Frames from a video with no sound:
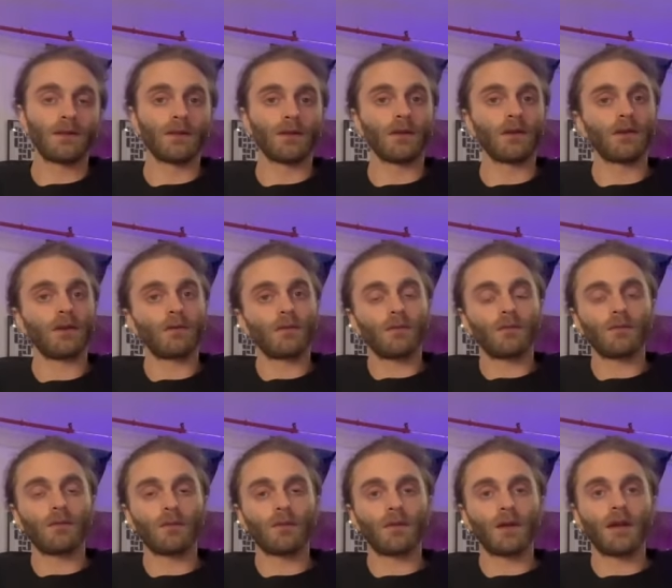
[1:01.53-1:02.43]
to
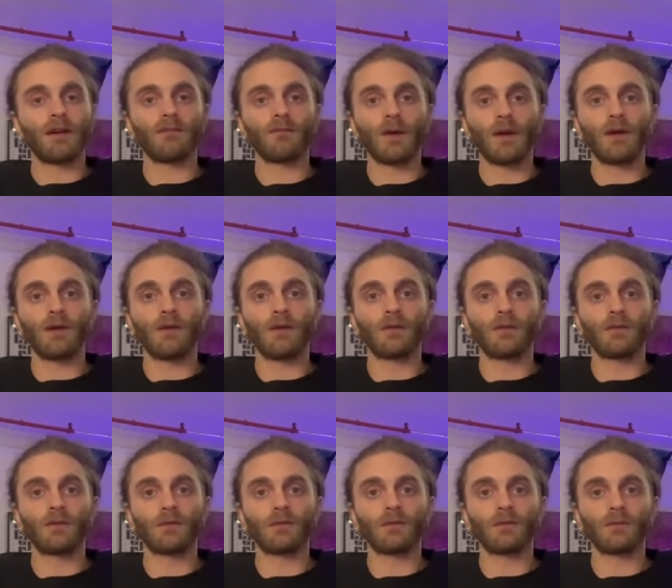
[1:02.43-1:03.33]
have my
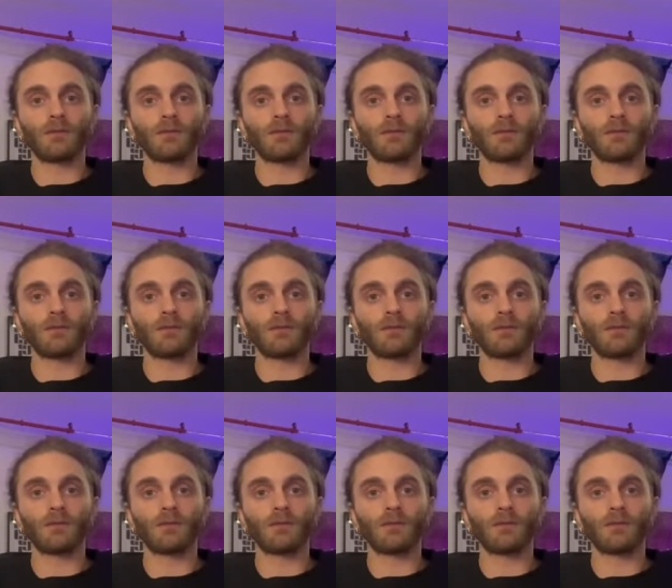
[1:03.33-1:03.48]
own